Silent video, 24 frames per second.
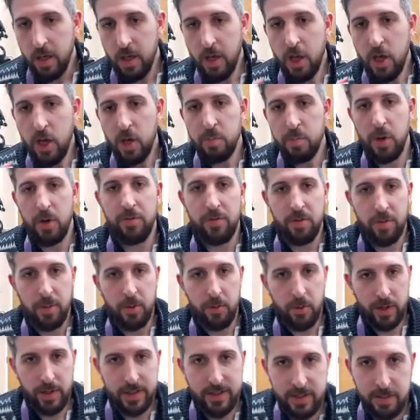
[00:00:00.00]
Both of them are
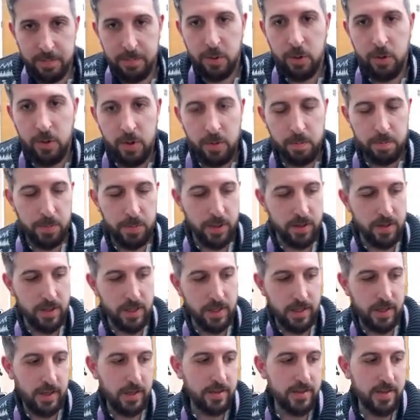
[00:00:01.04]
really simple, but
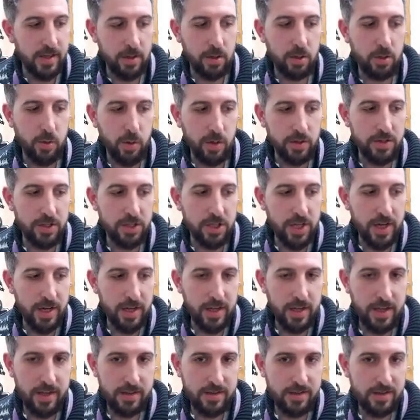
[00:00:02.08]
the signal quality check
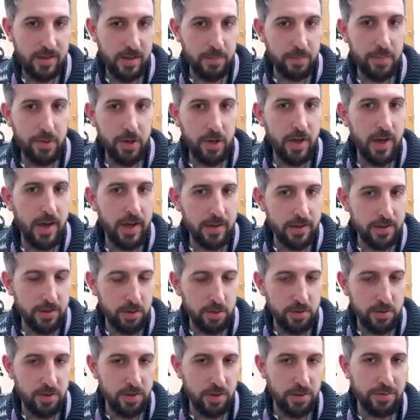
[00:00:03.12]
is simpler, and it's
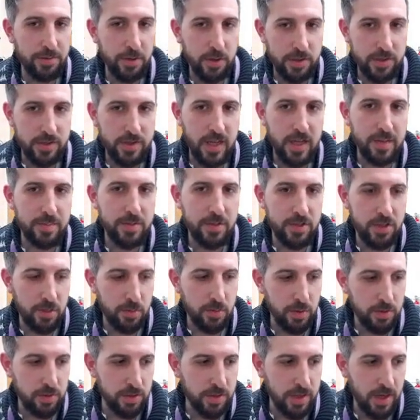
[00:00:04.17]
also the first step, so
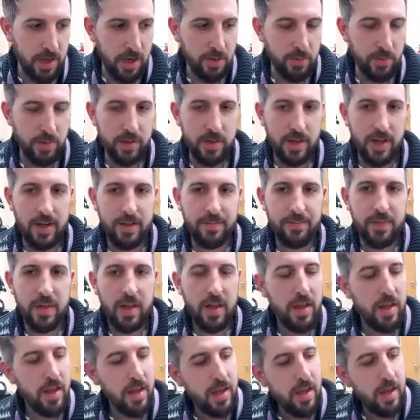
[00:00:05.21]
we'll start with that.
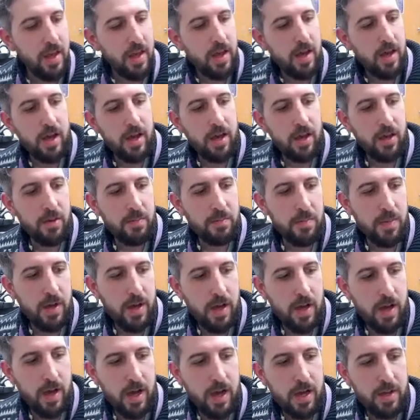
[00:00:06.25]

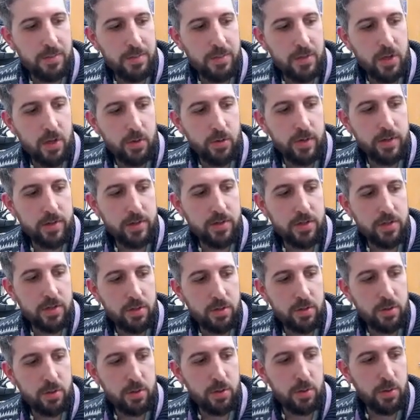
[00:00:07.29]
I'm going
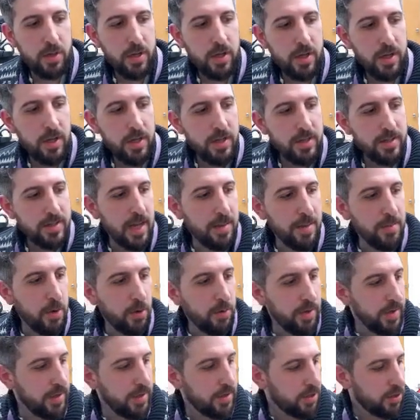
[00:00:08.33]
to demo
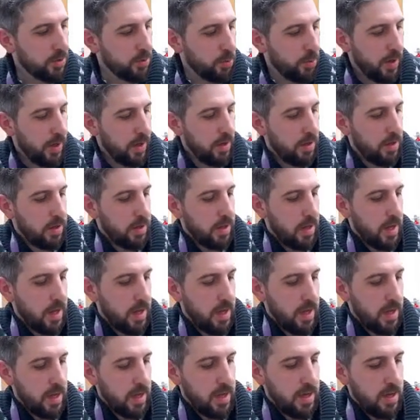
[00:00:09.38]
this with
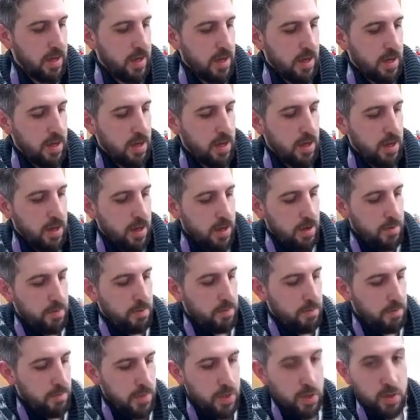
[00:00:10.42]
a
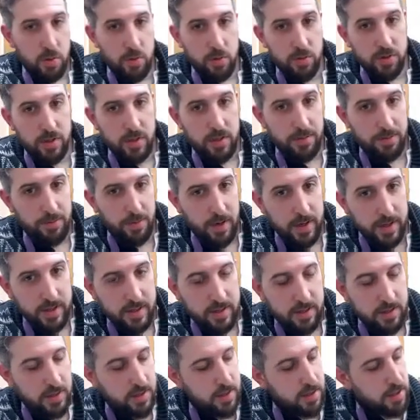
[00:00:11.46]
Muse
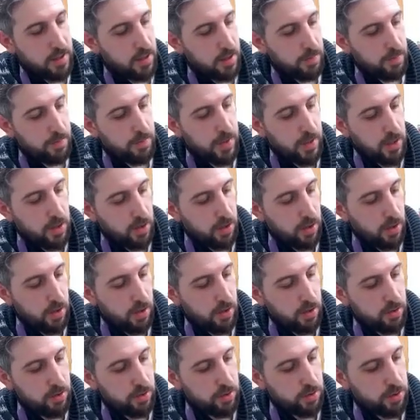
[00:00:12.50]
device
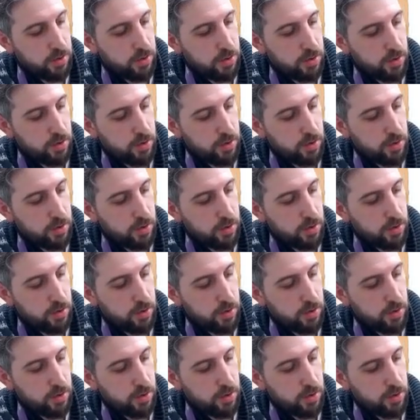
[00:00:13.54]
because